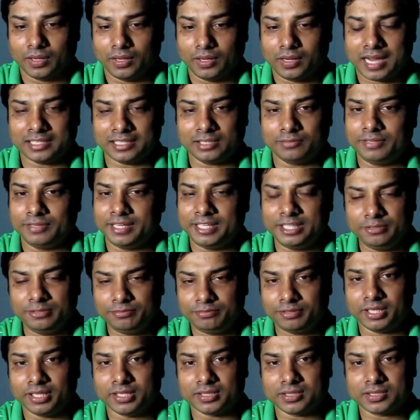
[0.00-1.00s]
At the very
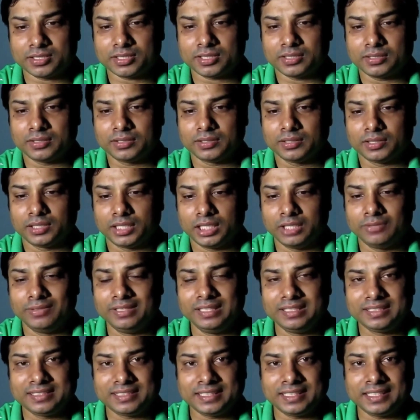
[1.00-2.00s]
first, you
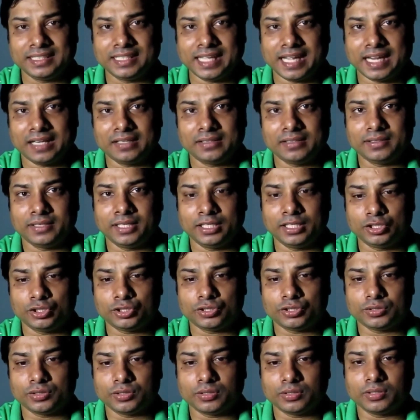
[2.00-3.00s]
will see that
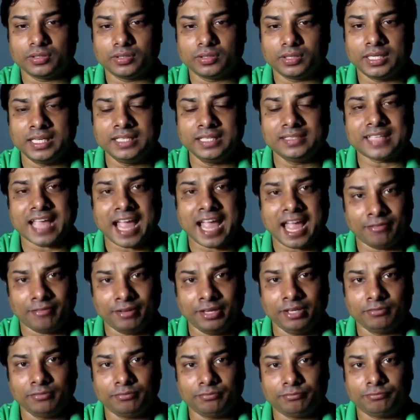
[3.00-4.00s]
it's is
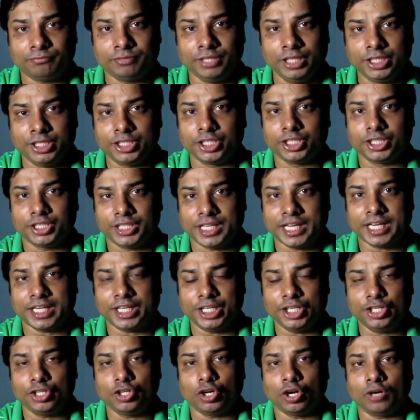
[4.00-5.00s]
having filter
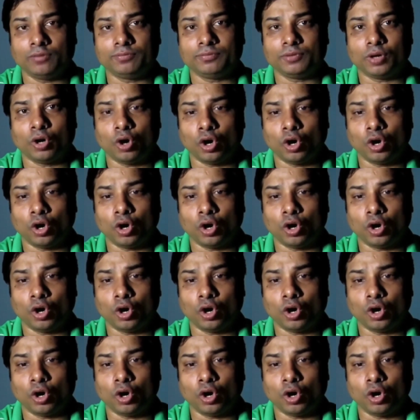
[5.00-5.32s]
technique of